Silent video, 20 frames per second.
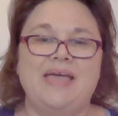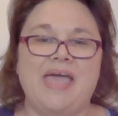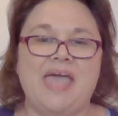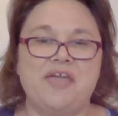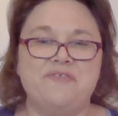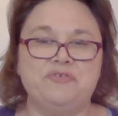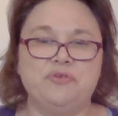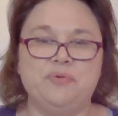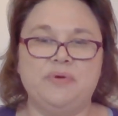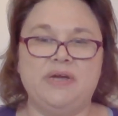Hey
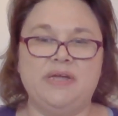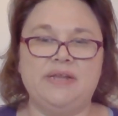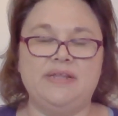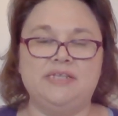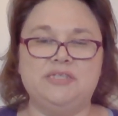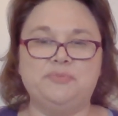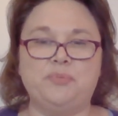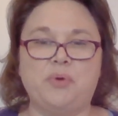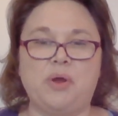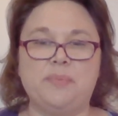everyone,
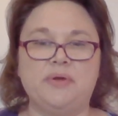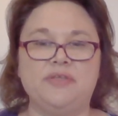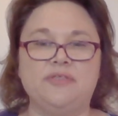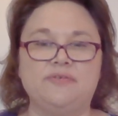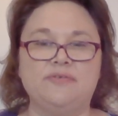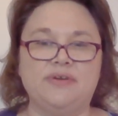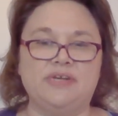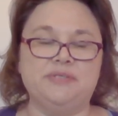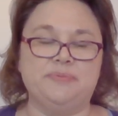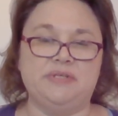it's Barbara at the
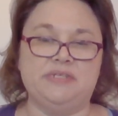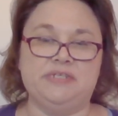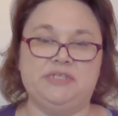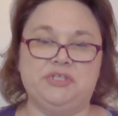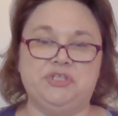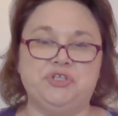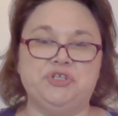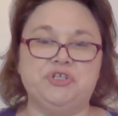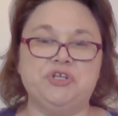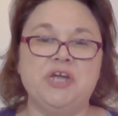Raspberry
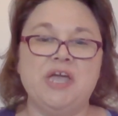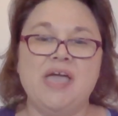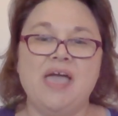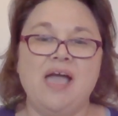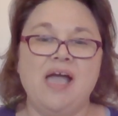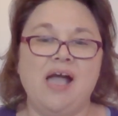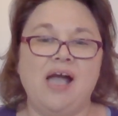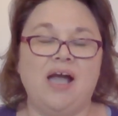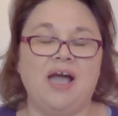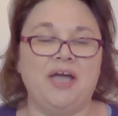Stitcher.
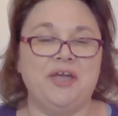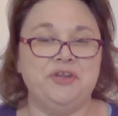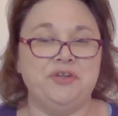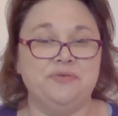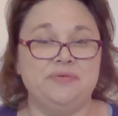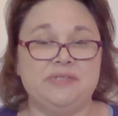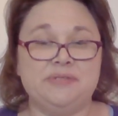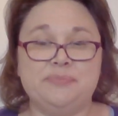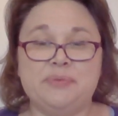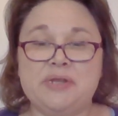I know
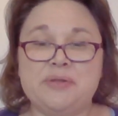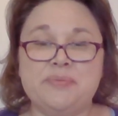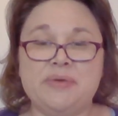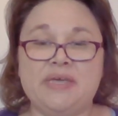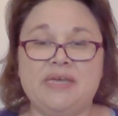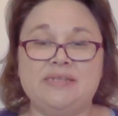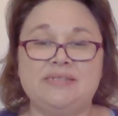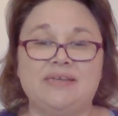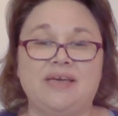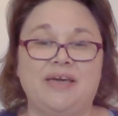it's been a
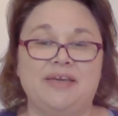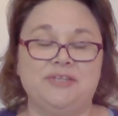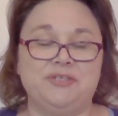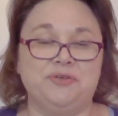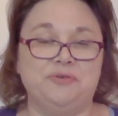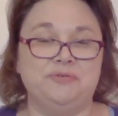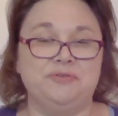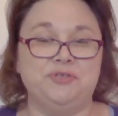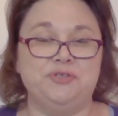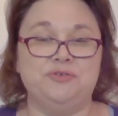bit. I
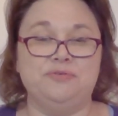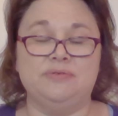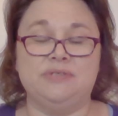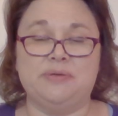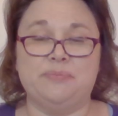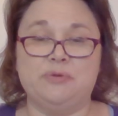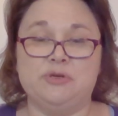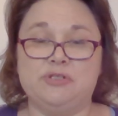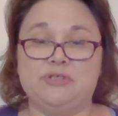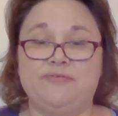told you
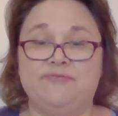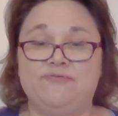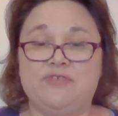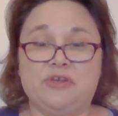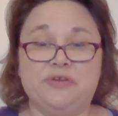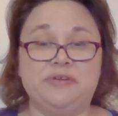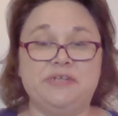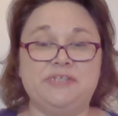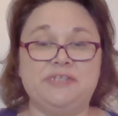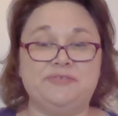summer's
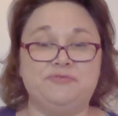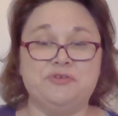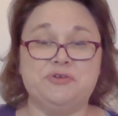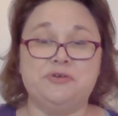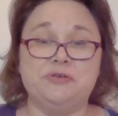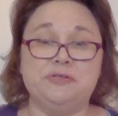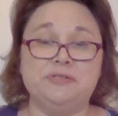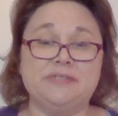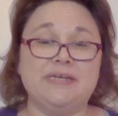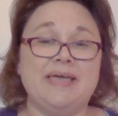very
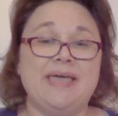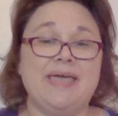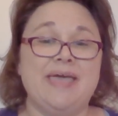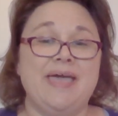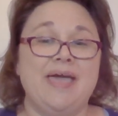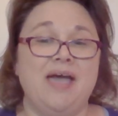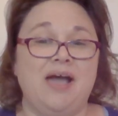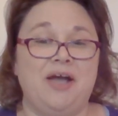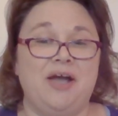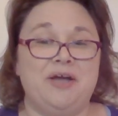difficult.
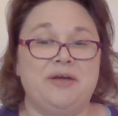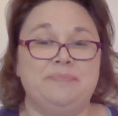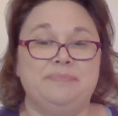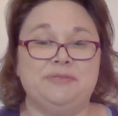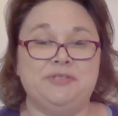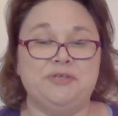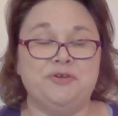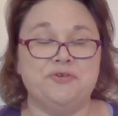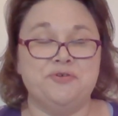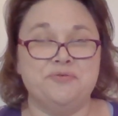
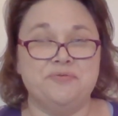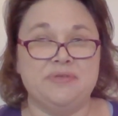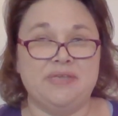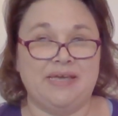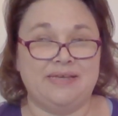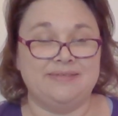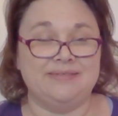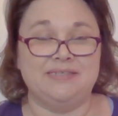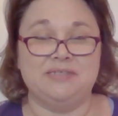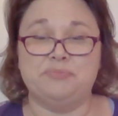So
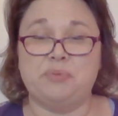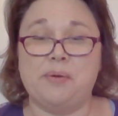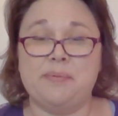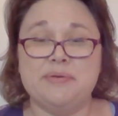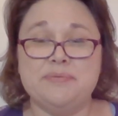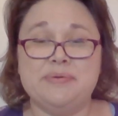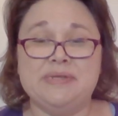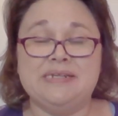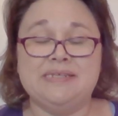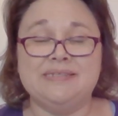yes, it's probably
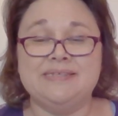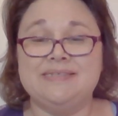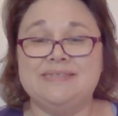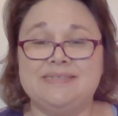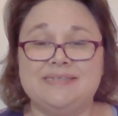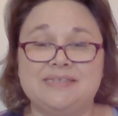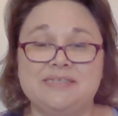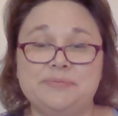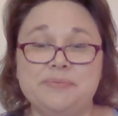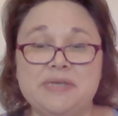been at least
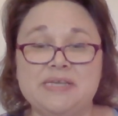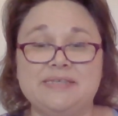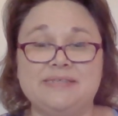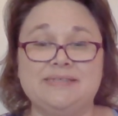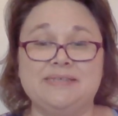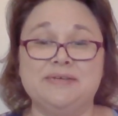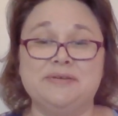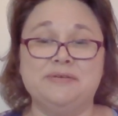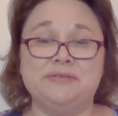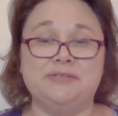6 weeks.
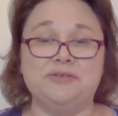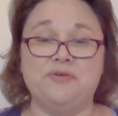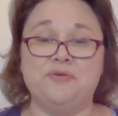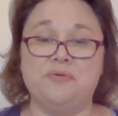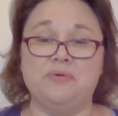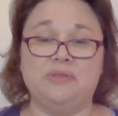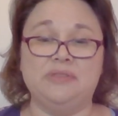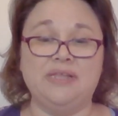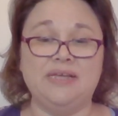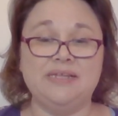
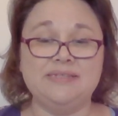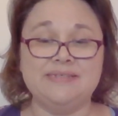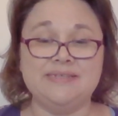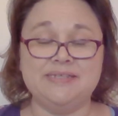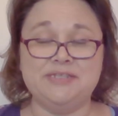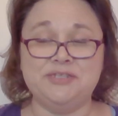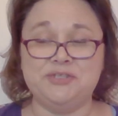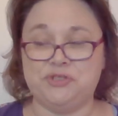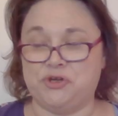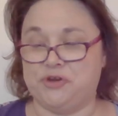So let's
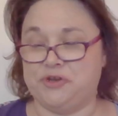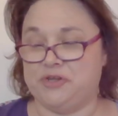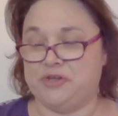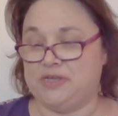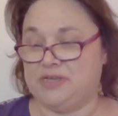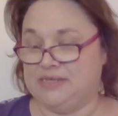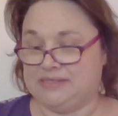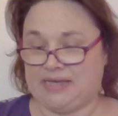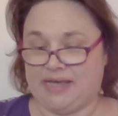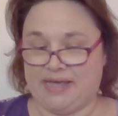get started
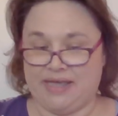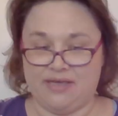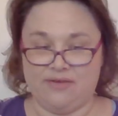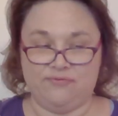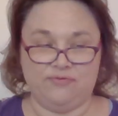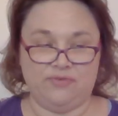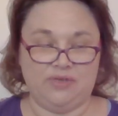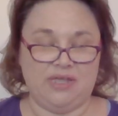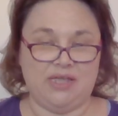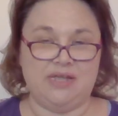because I have
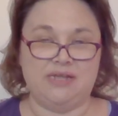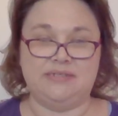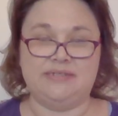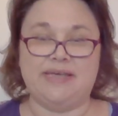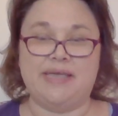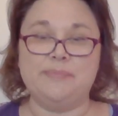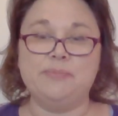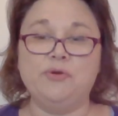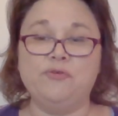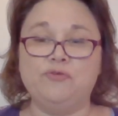a
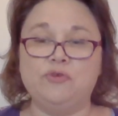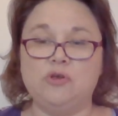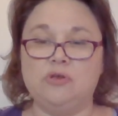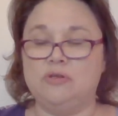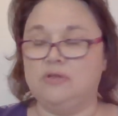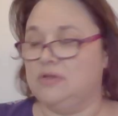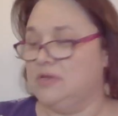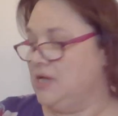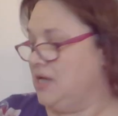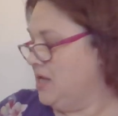table
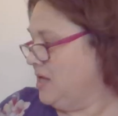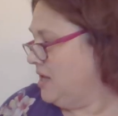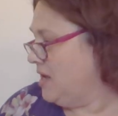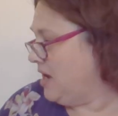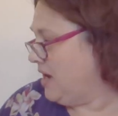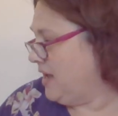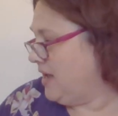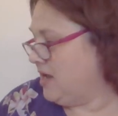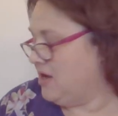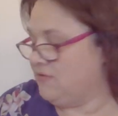full.
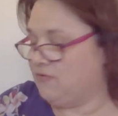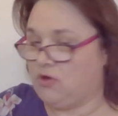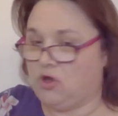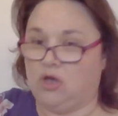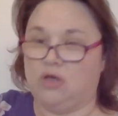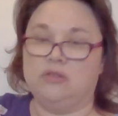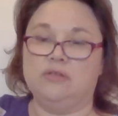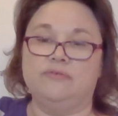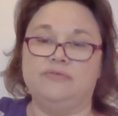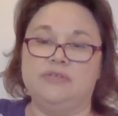I have
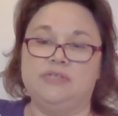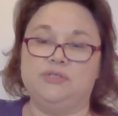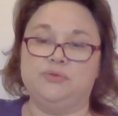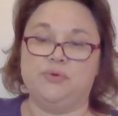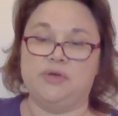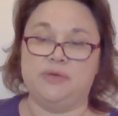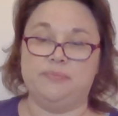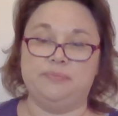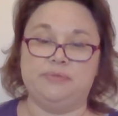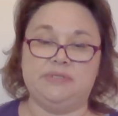all of these
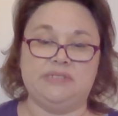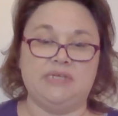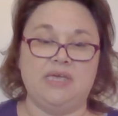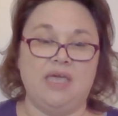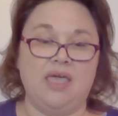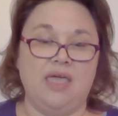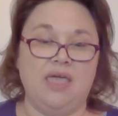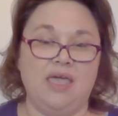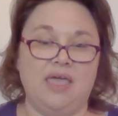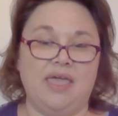whips
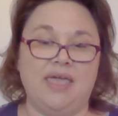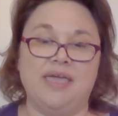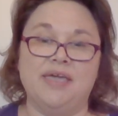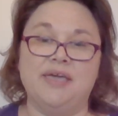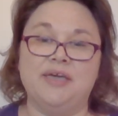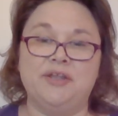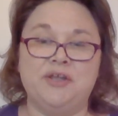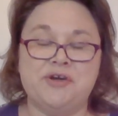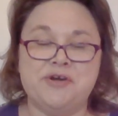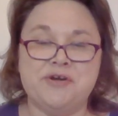
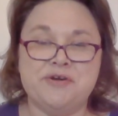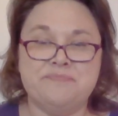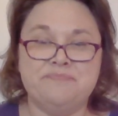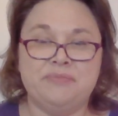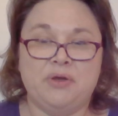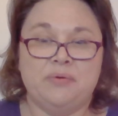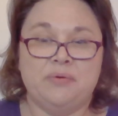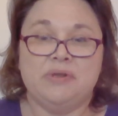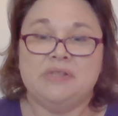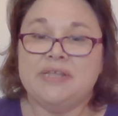and I'm
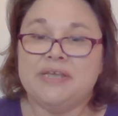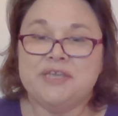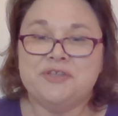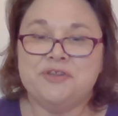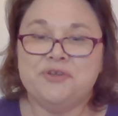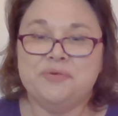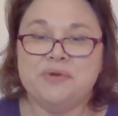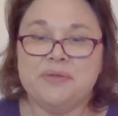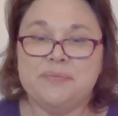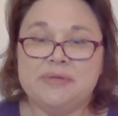gonna let you
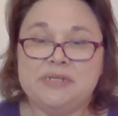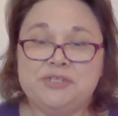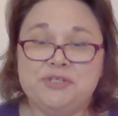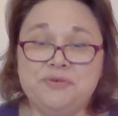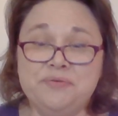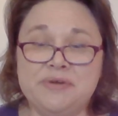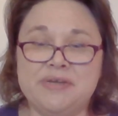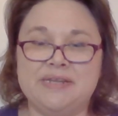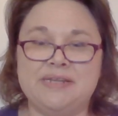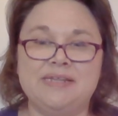know what I've been
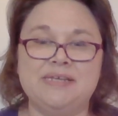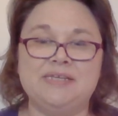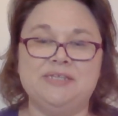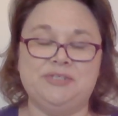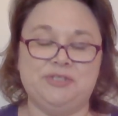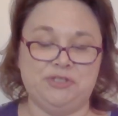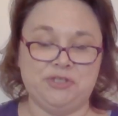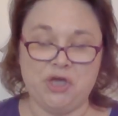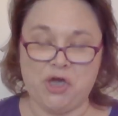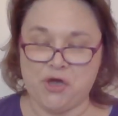doing.
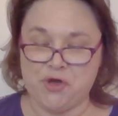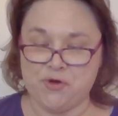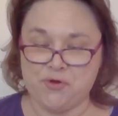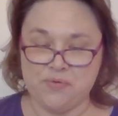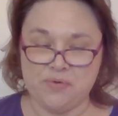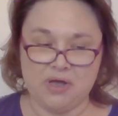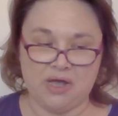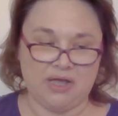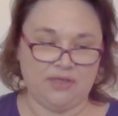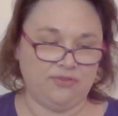So
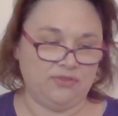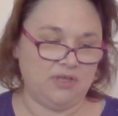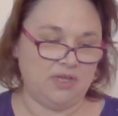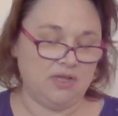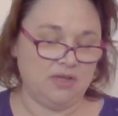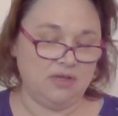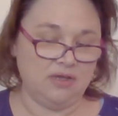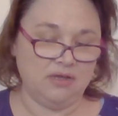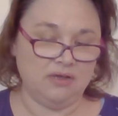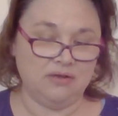I
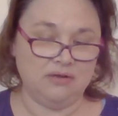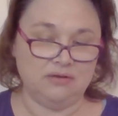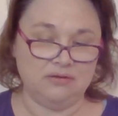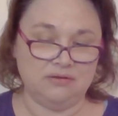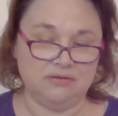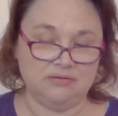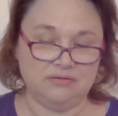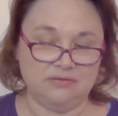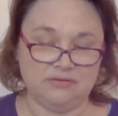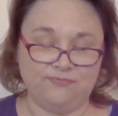think
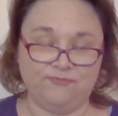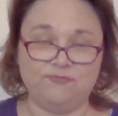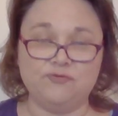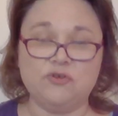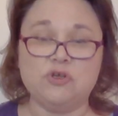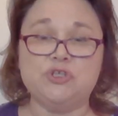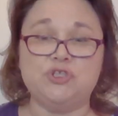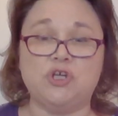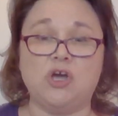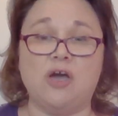
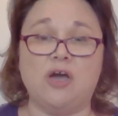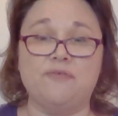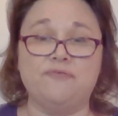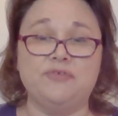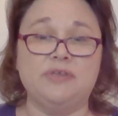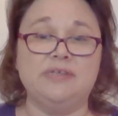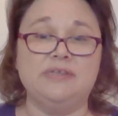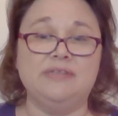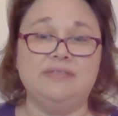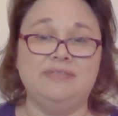first off,
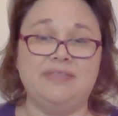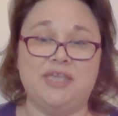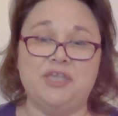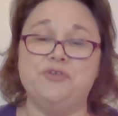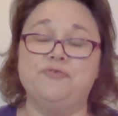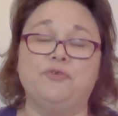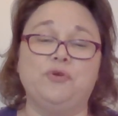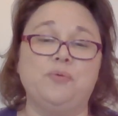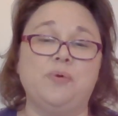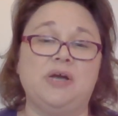thank you
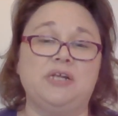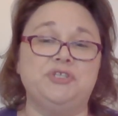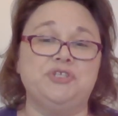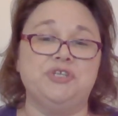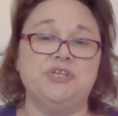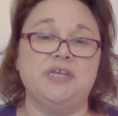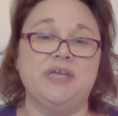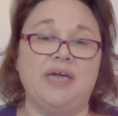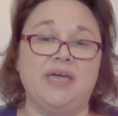for watching.